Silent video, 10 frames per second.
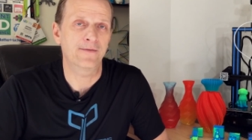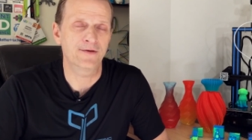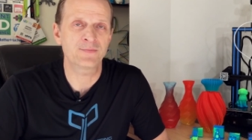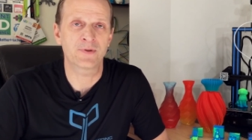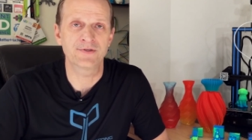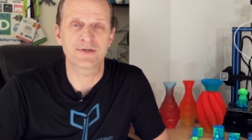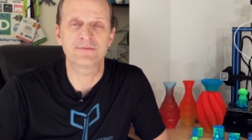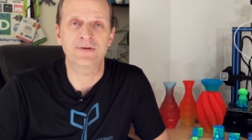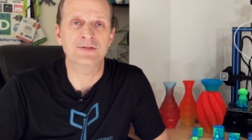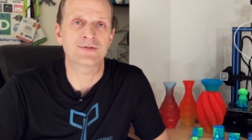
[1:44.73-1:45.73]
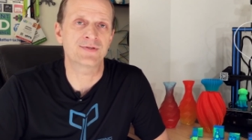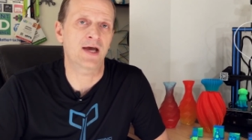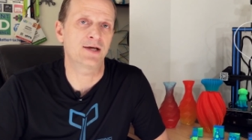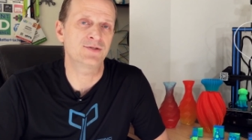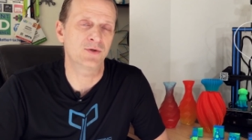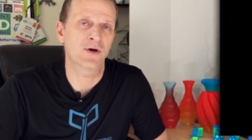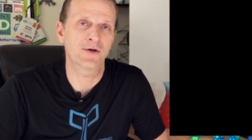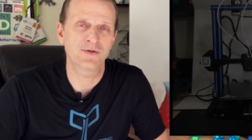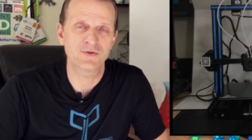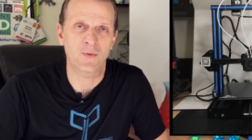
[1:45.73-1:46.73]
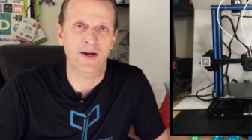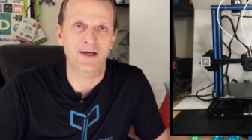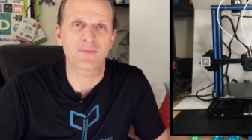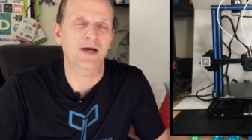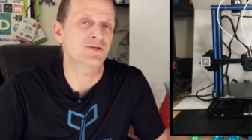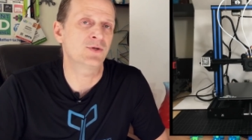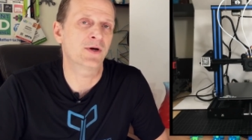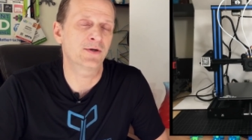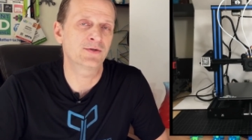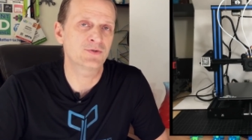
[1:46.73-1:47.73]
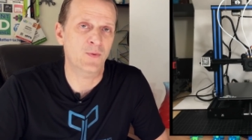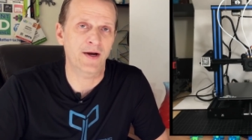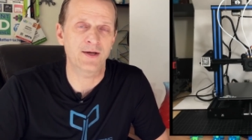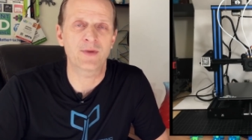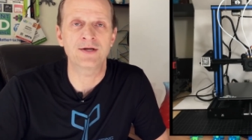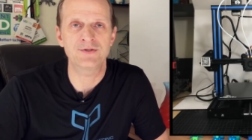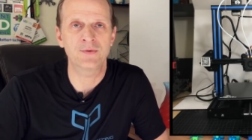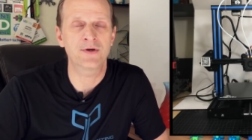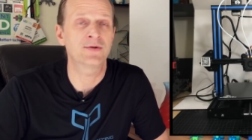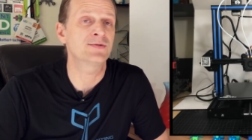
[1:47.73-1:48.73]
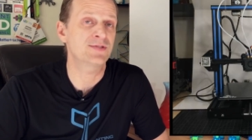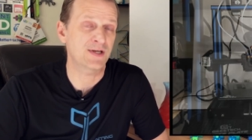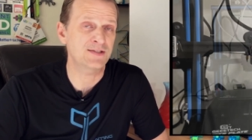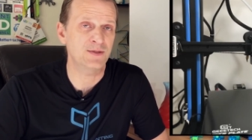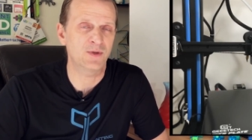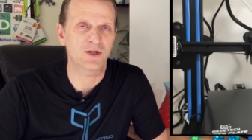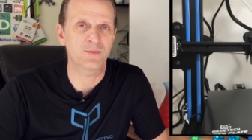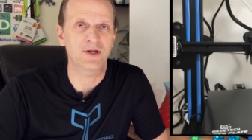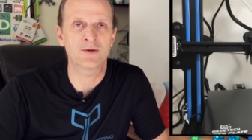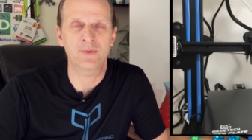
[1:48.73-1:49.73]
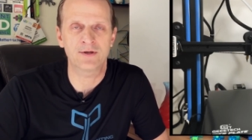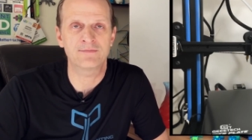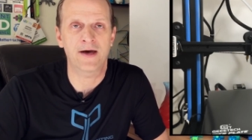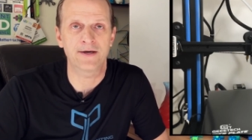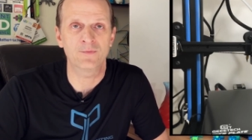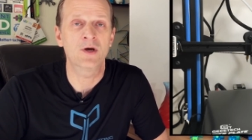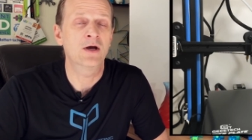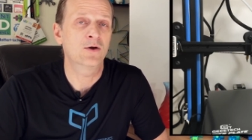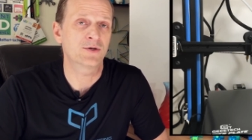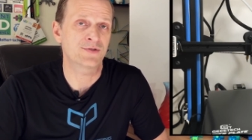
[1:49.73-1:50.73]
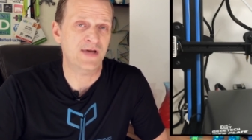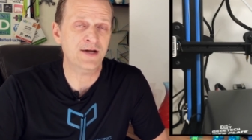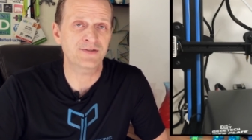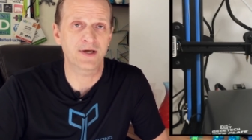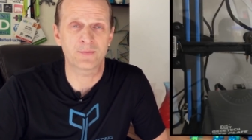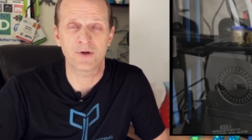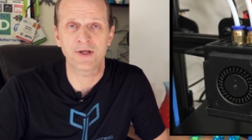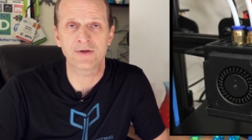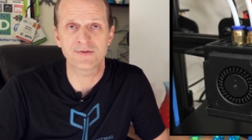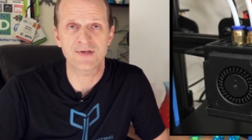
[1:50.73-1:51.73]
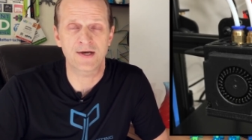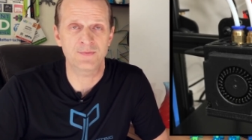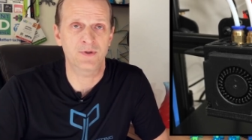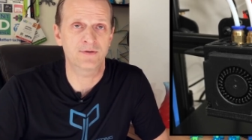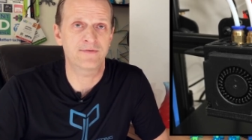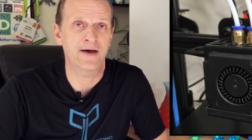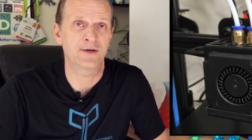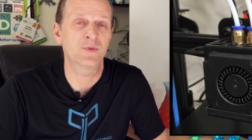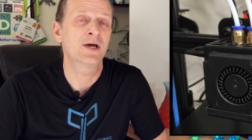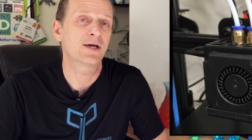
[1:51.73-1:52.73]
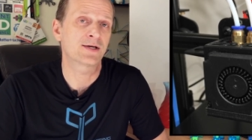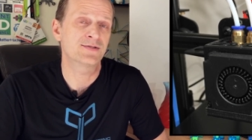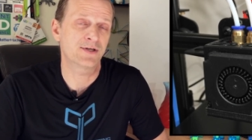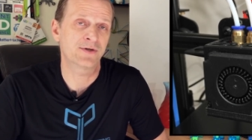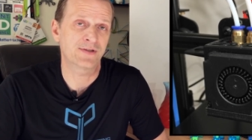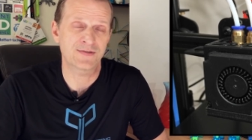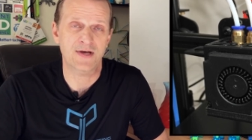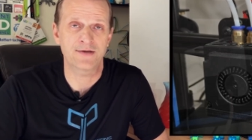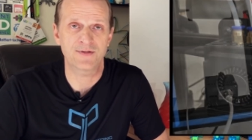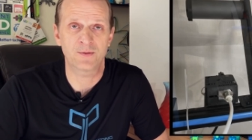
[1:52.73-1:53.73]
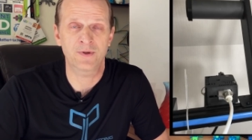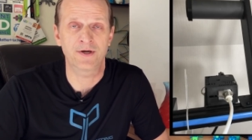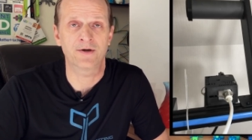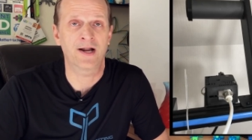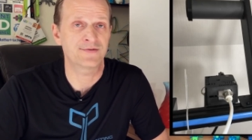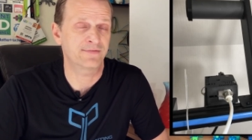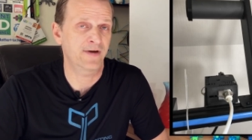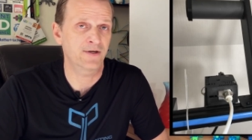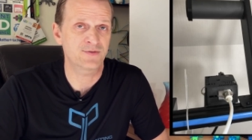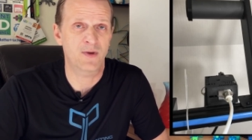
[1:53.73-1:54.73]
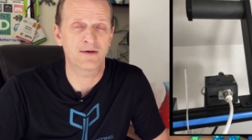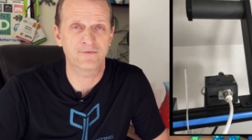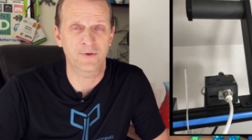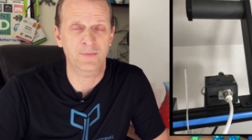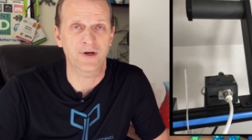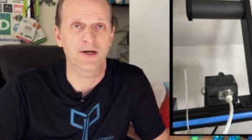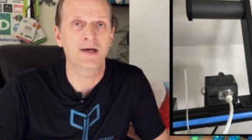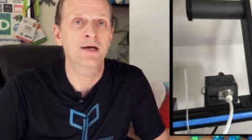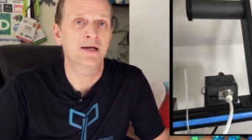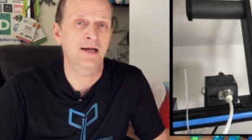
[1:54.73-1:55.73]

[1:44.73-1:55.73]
Now this printer features a 220 by 220 by 260 millimeter build volume, which is actually a pretty good size build volume considering the size of the printer. It has a very small footprint.